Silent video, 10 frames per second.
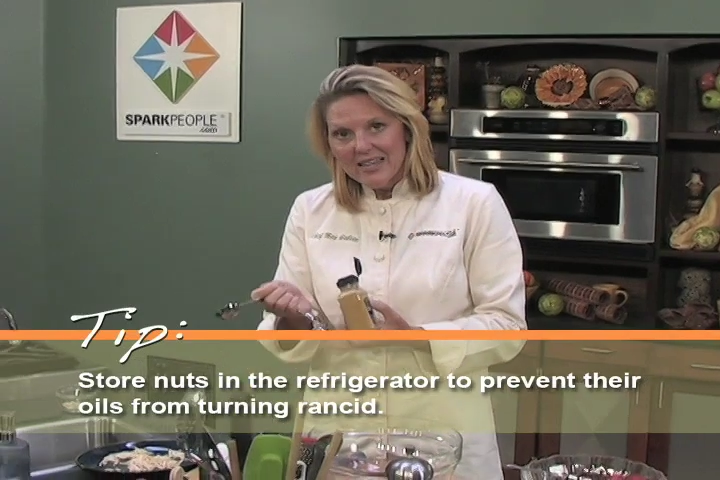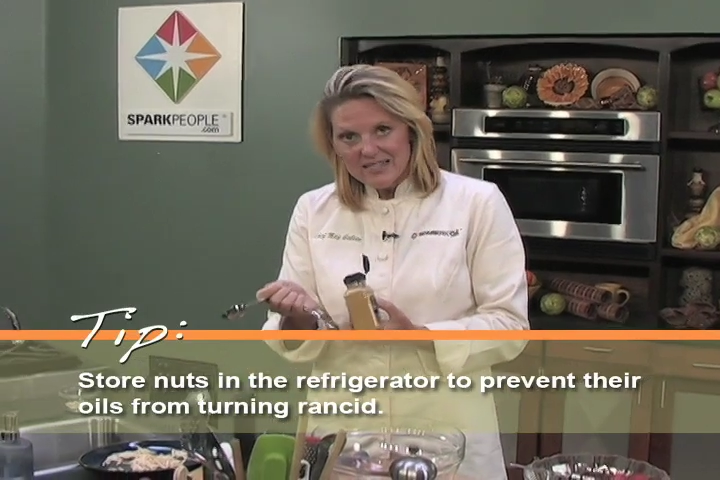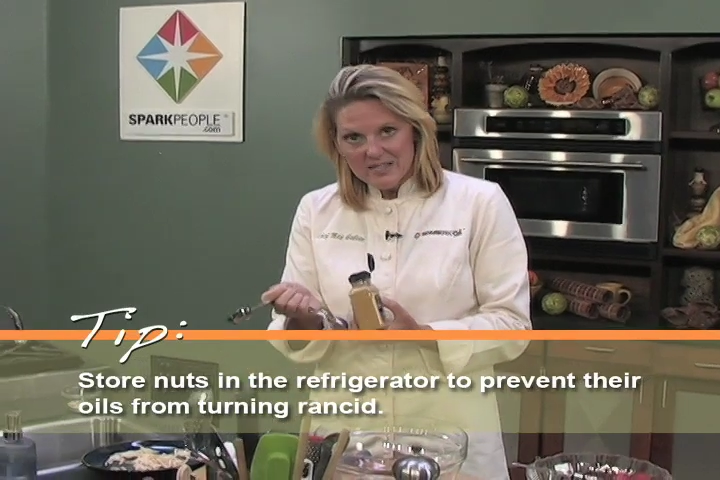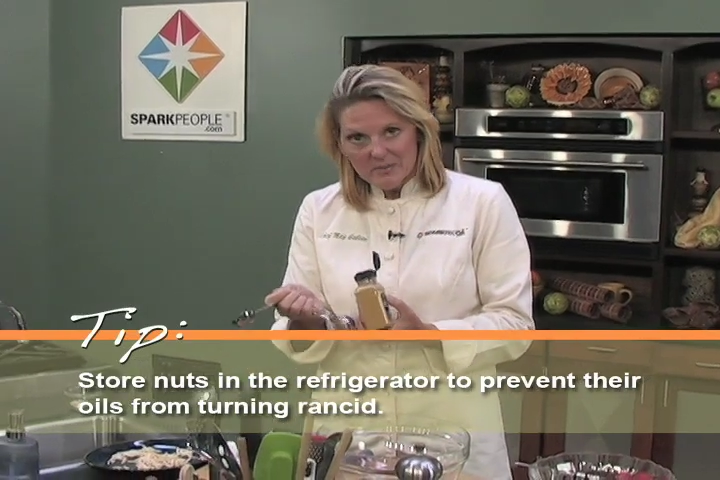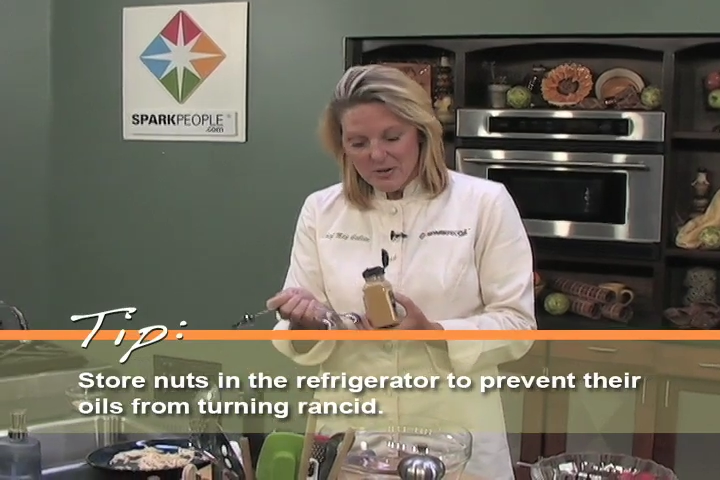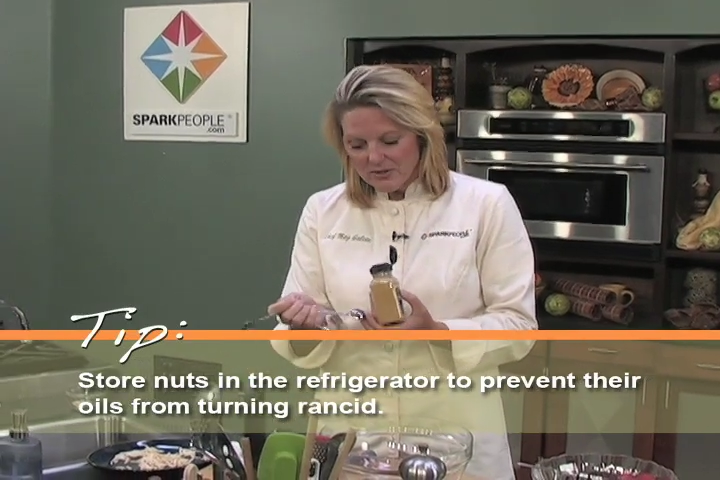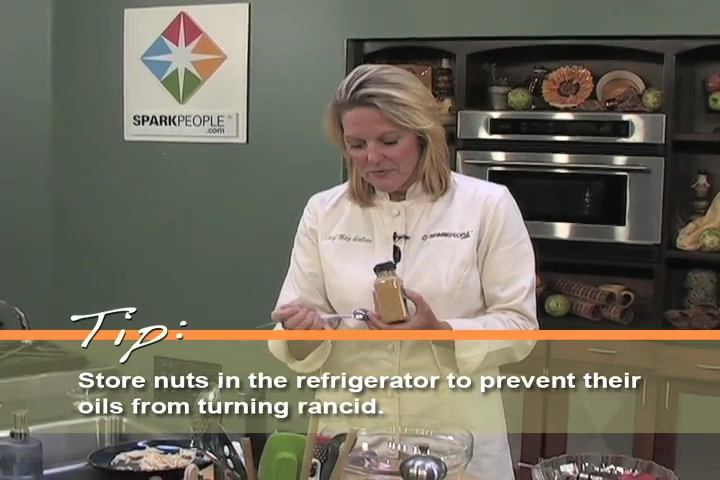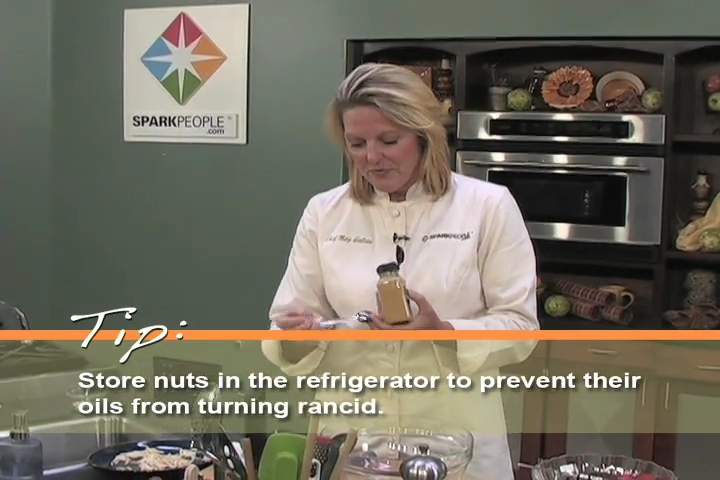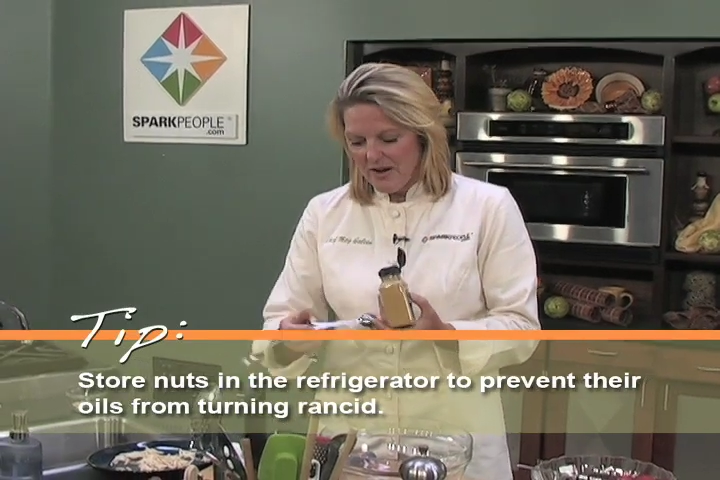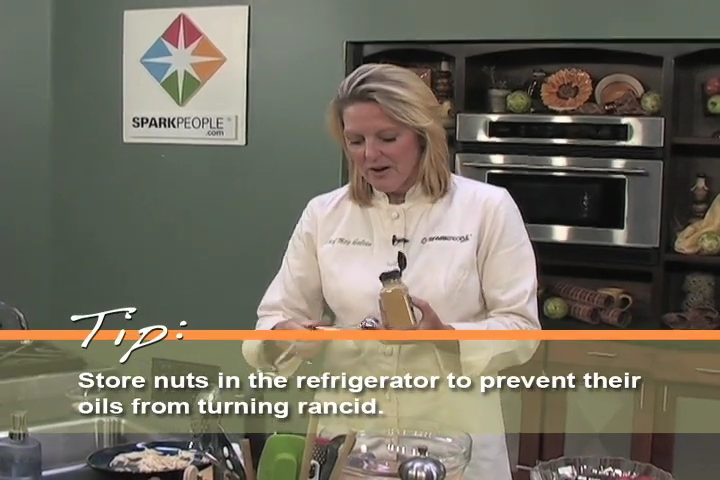is an
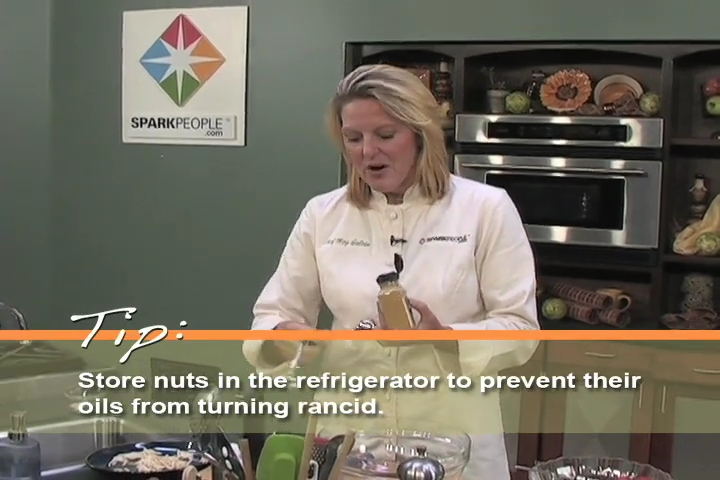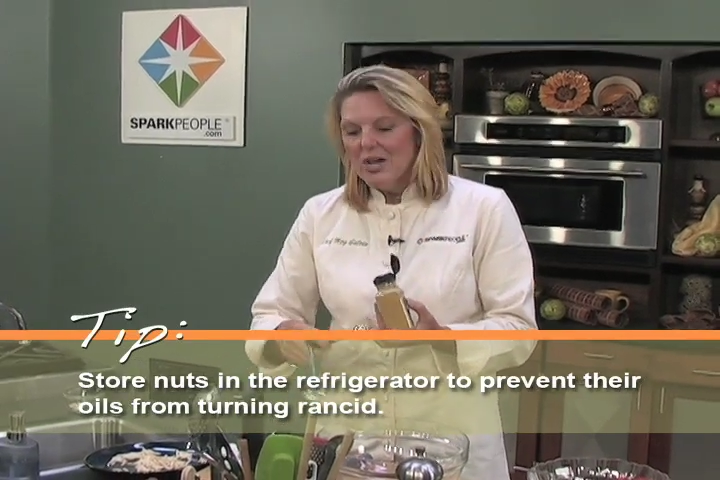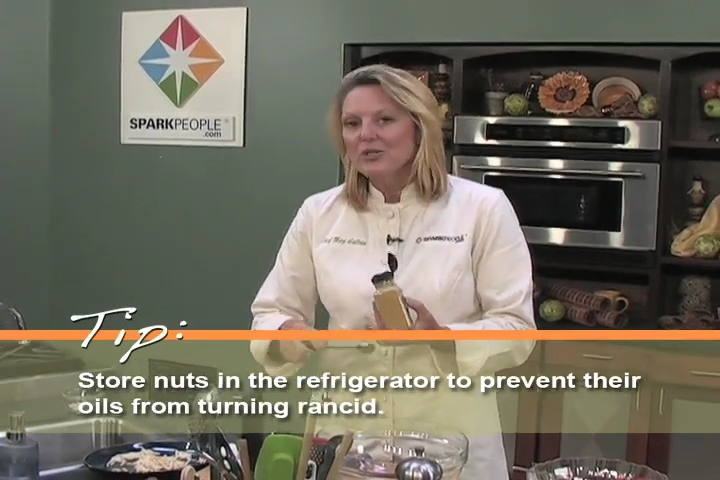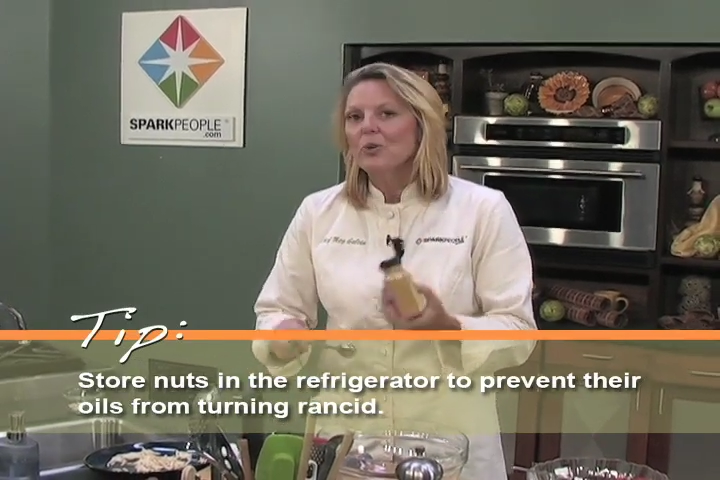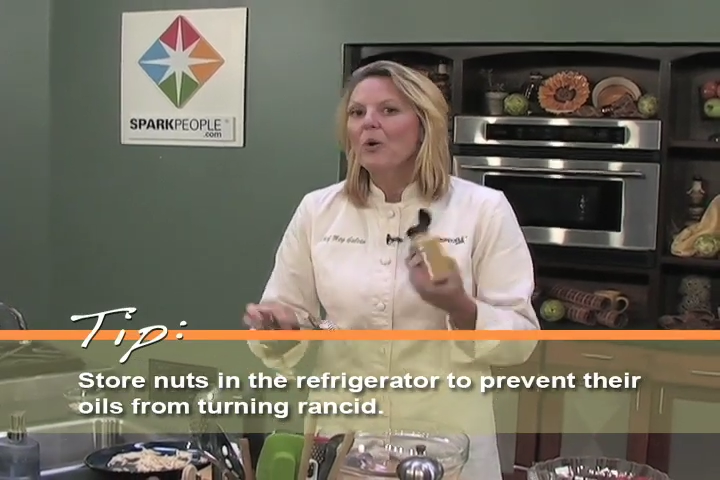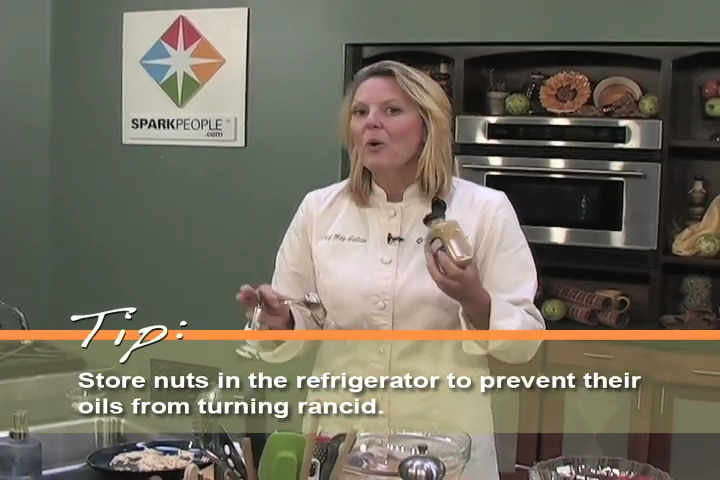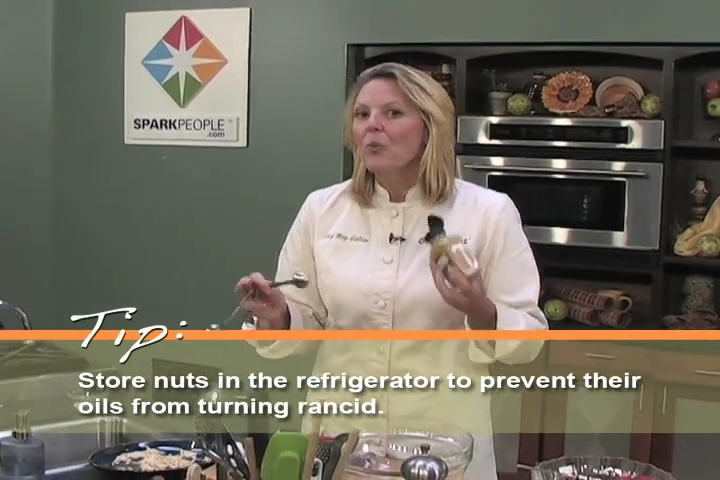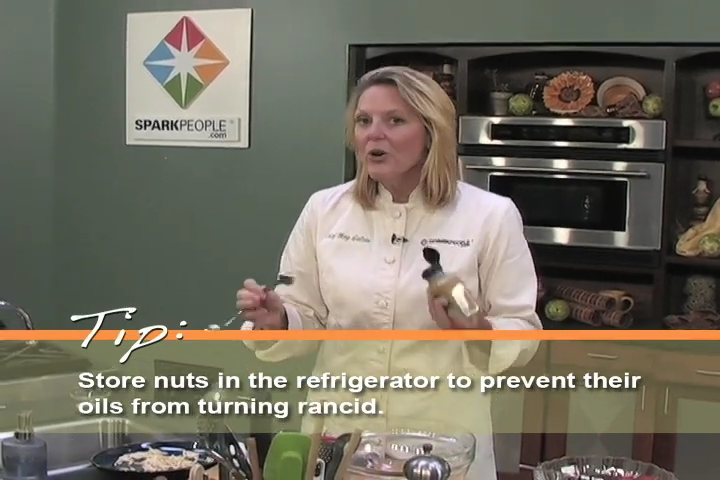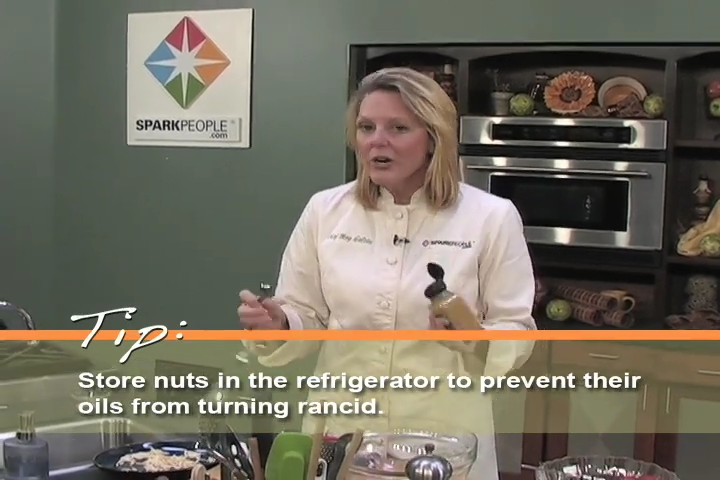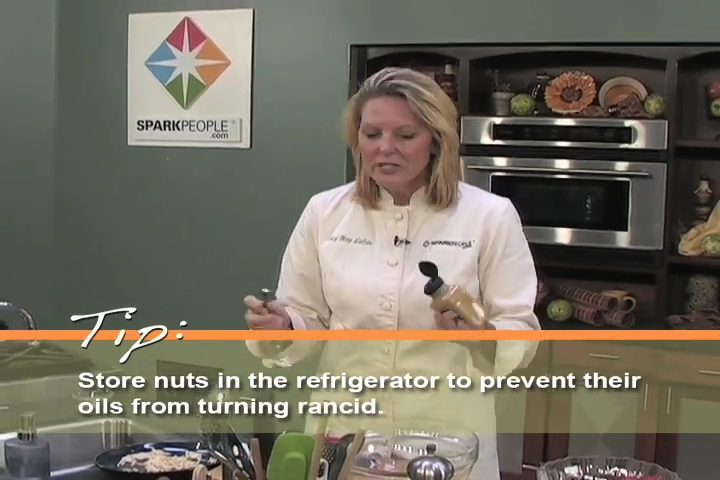emulsifier. So what
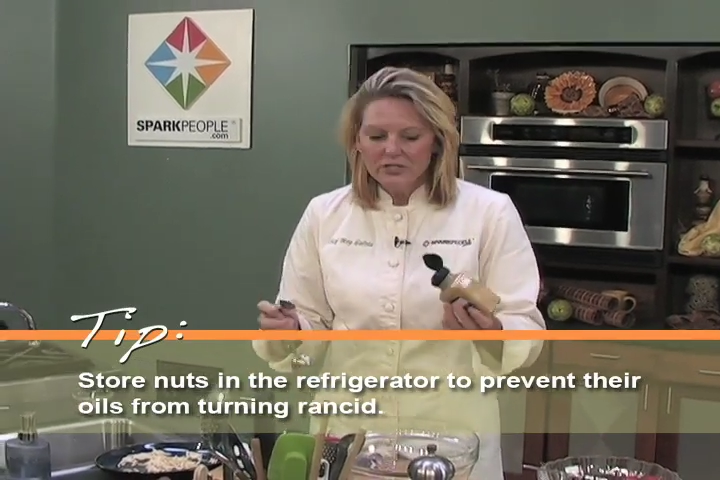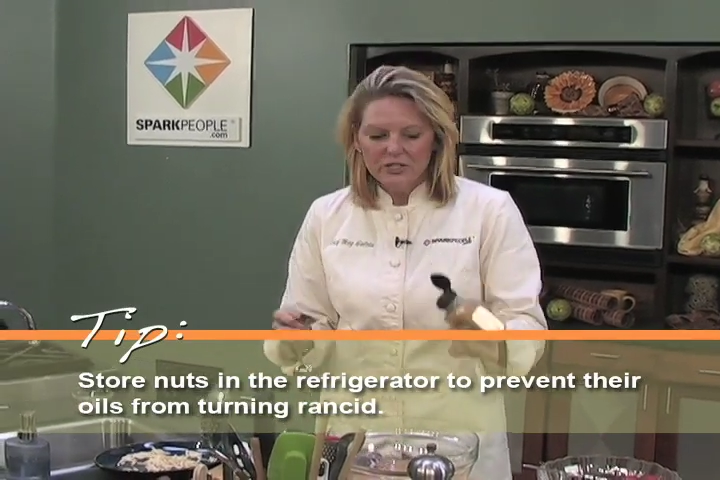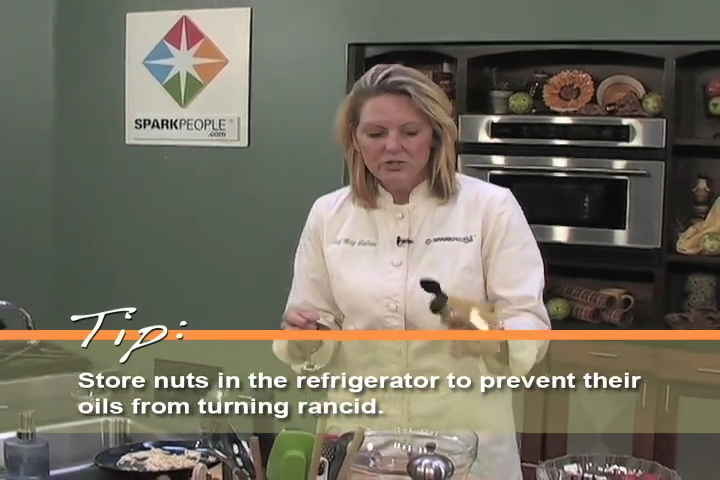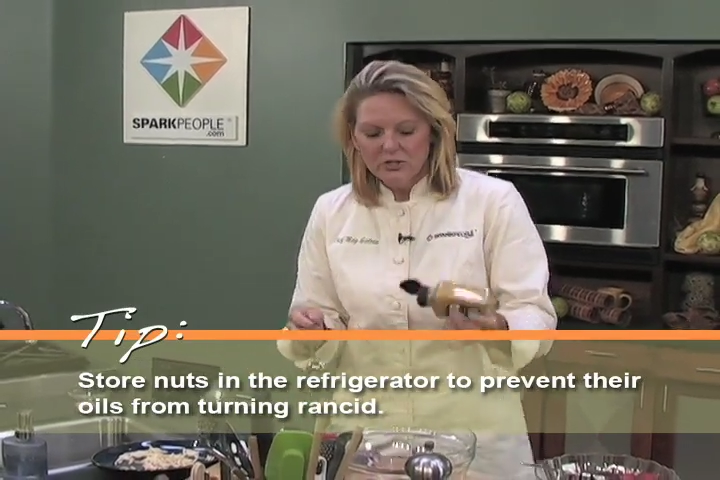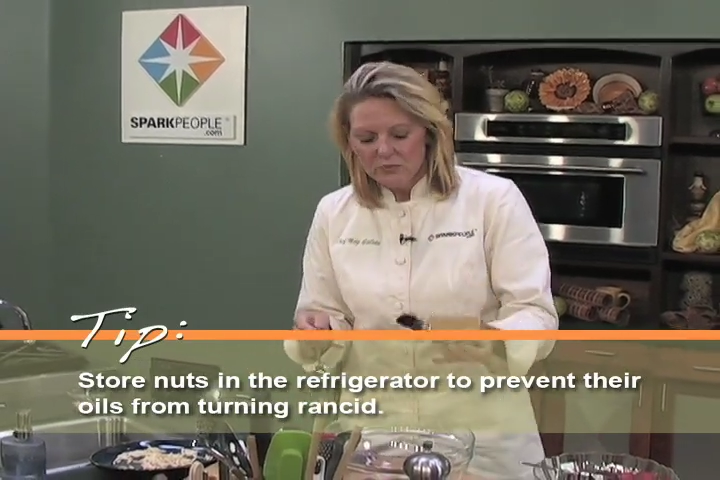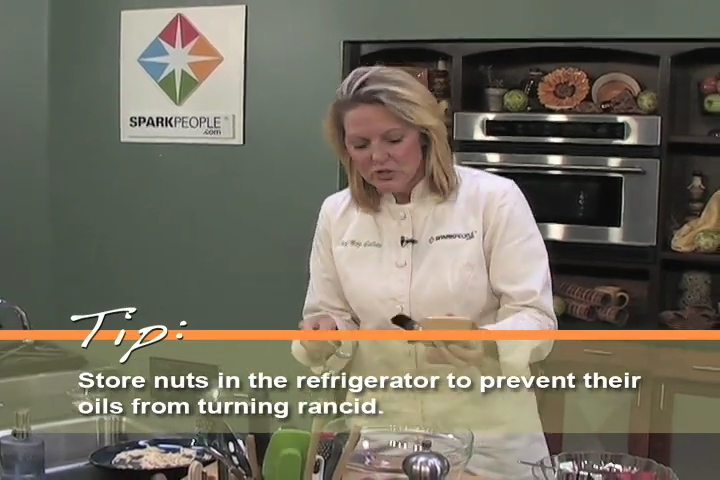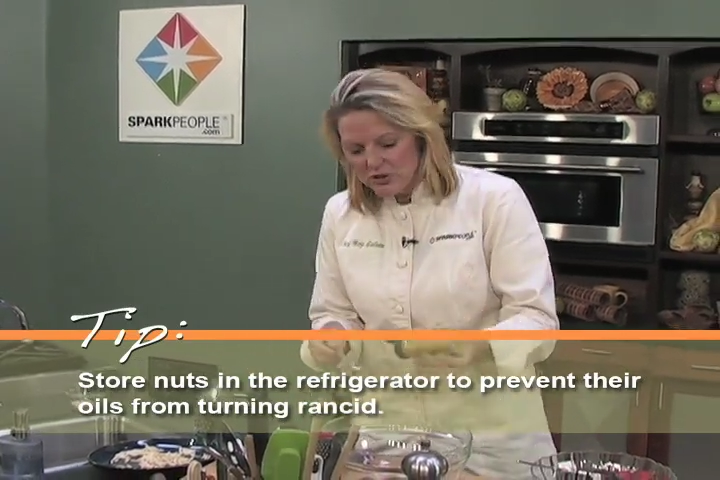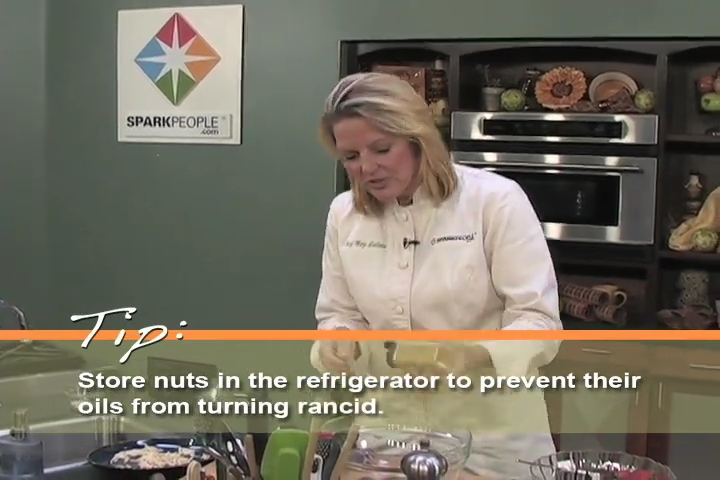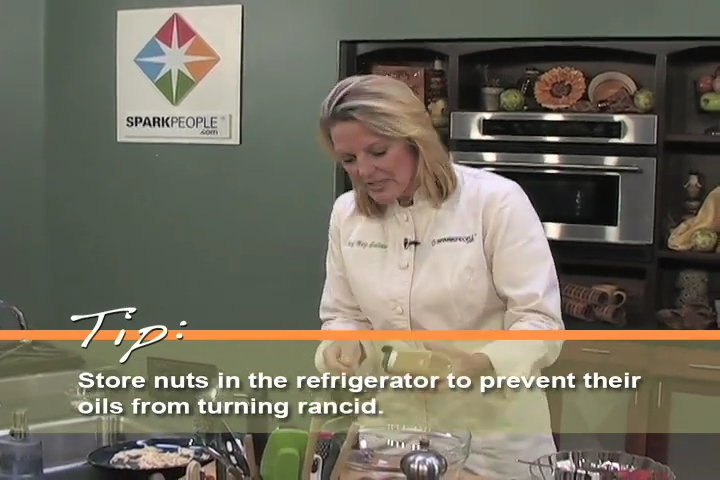we're going to do to reduce